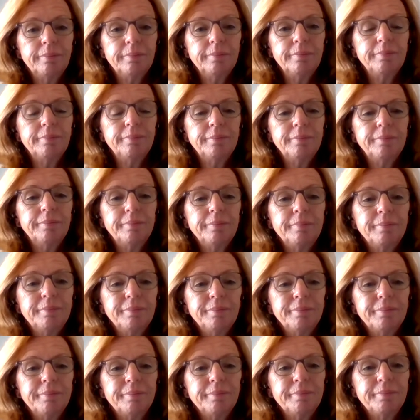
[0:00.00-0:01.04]

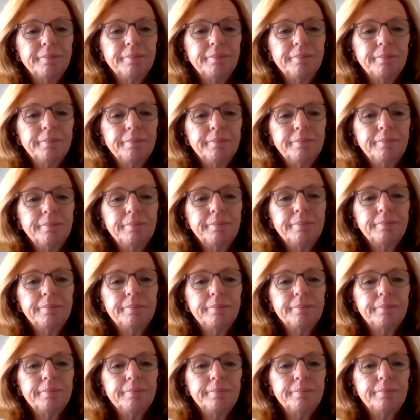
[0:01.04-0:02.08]

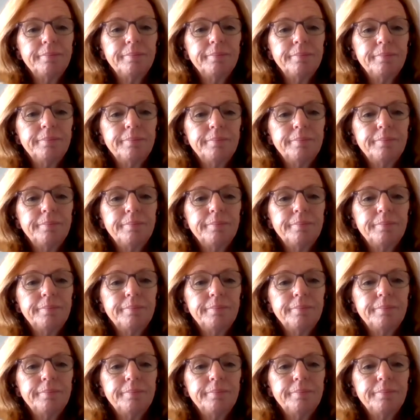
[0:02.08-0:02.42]
The person shown says nothing.